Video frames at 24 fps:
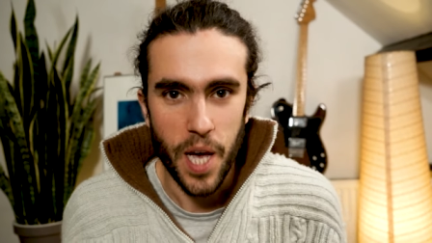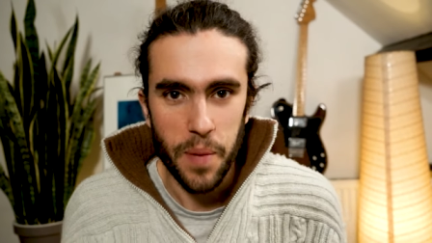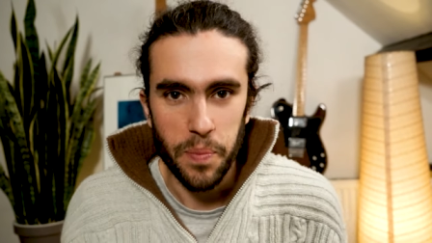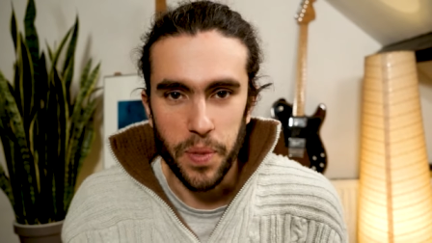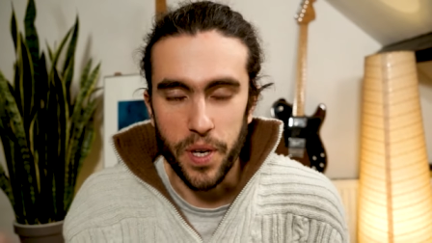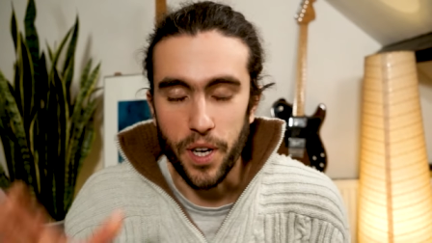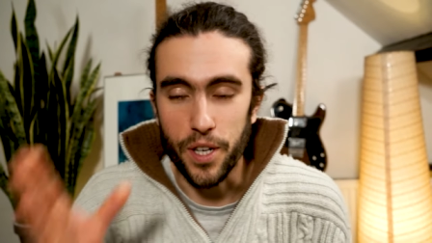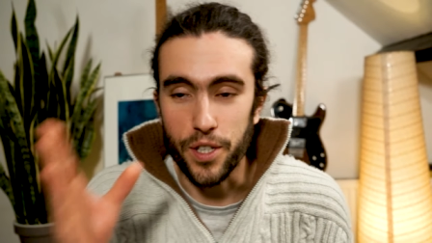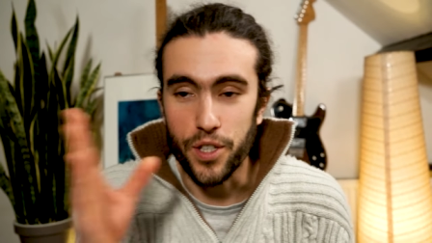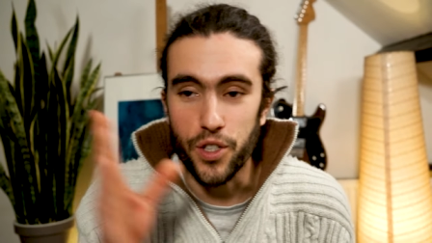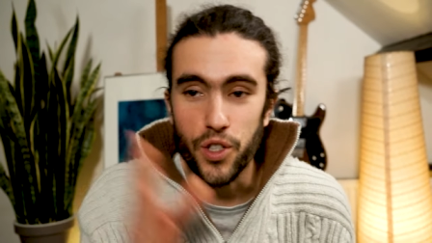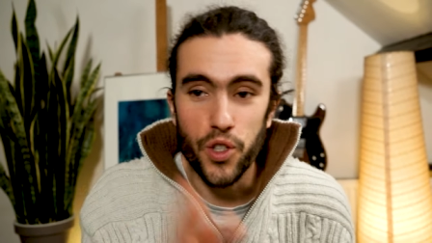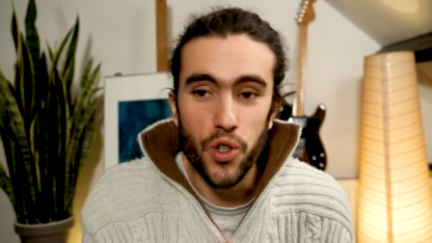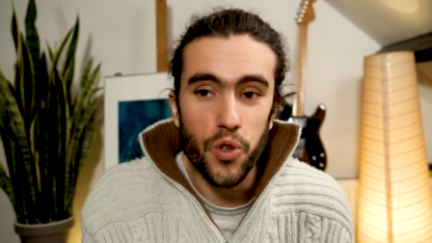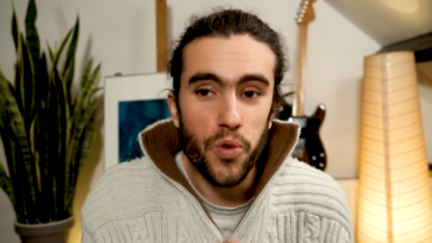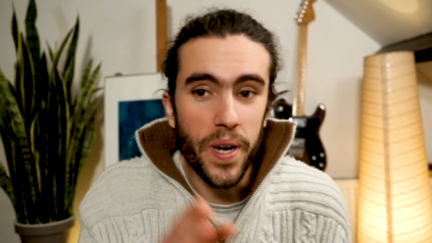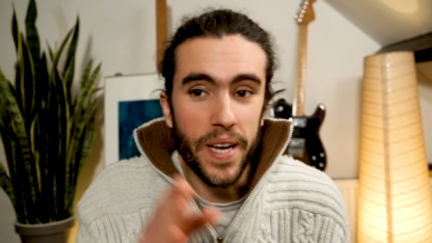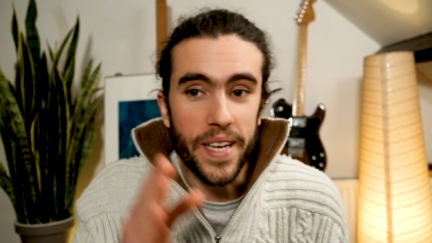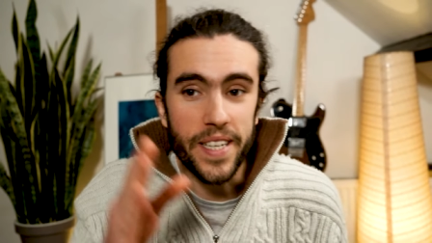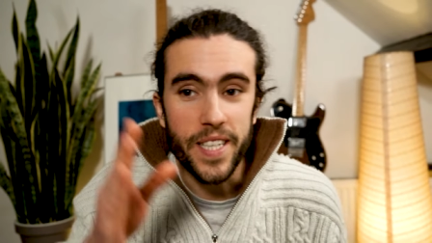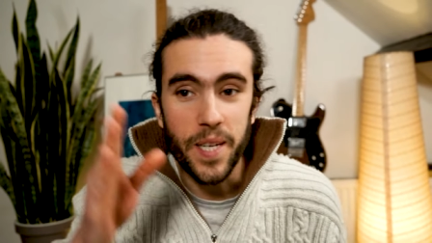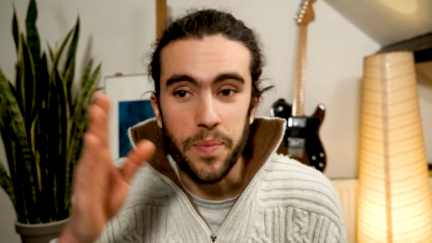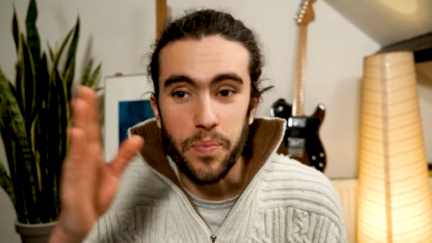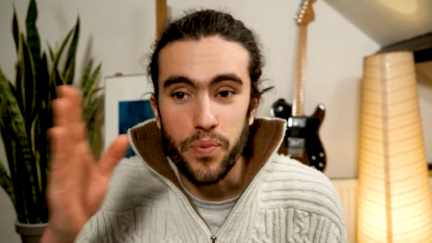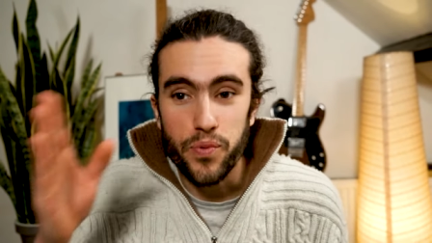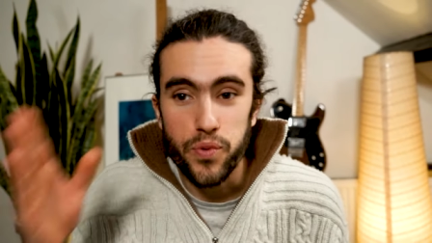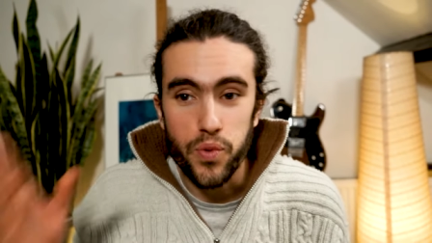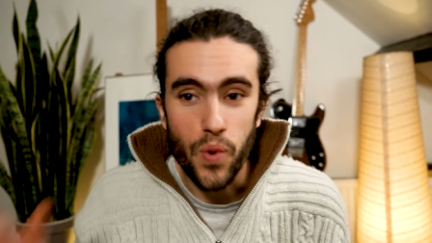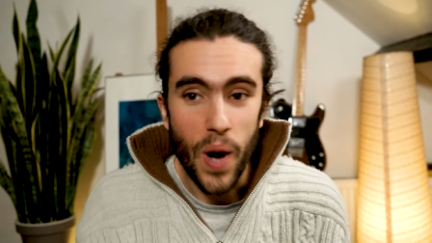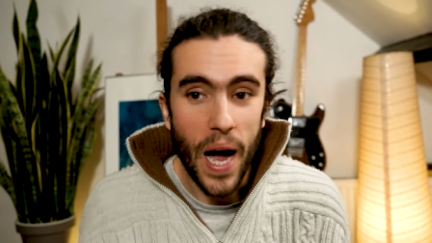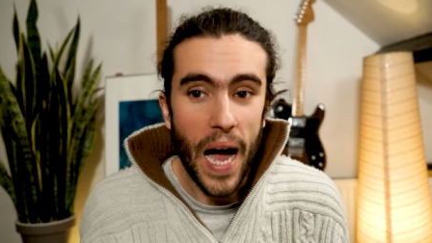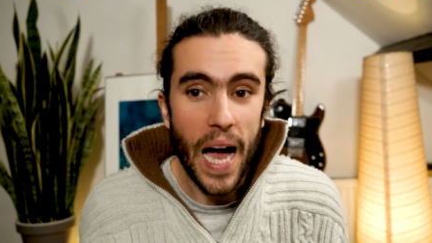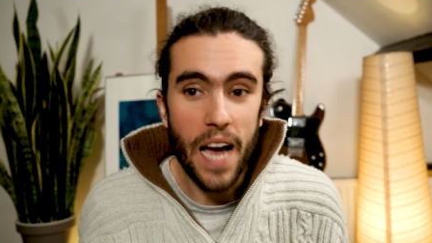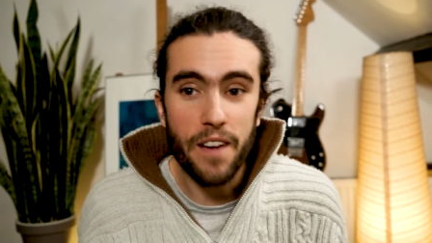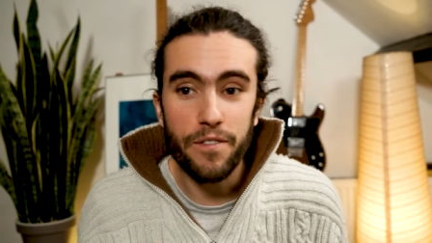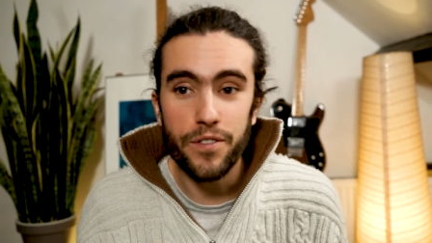because doing
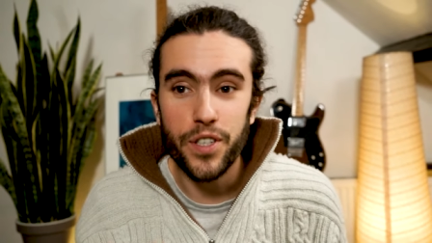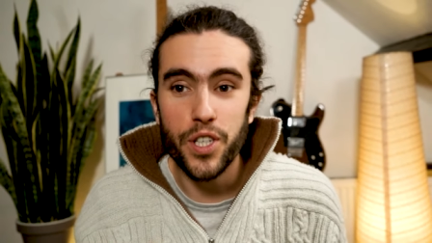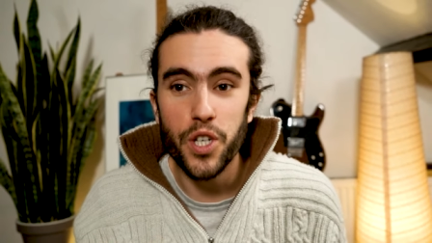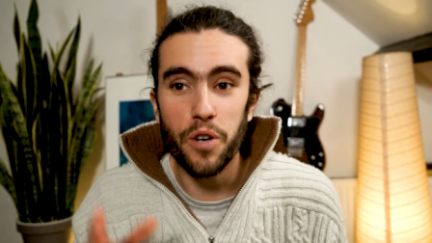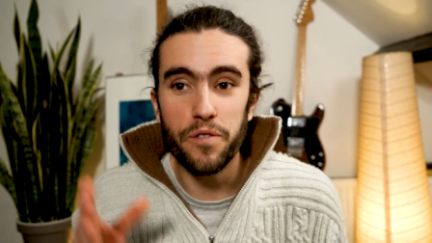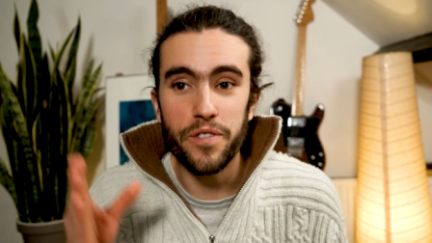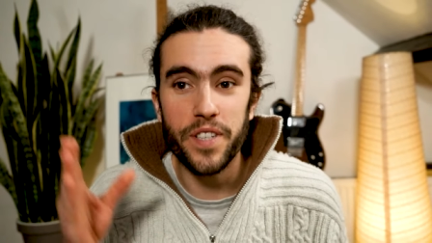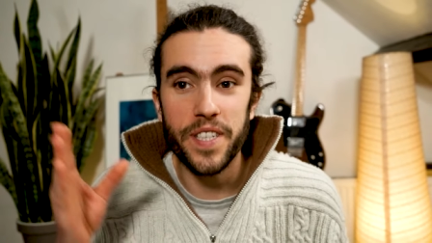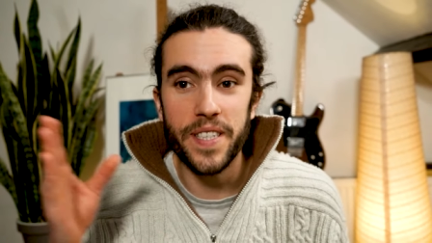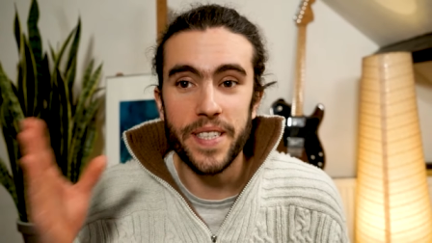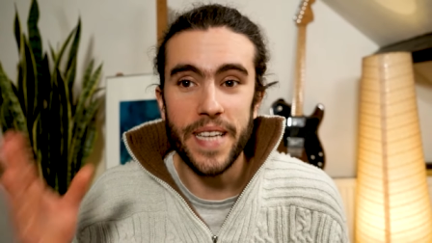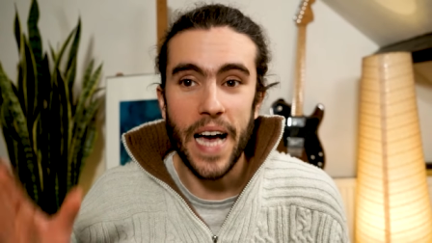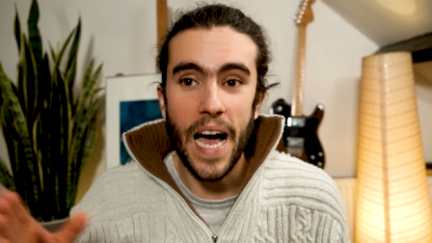deprives you of the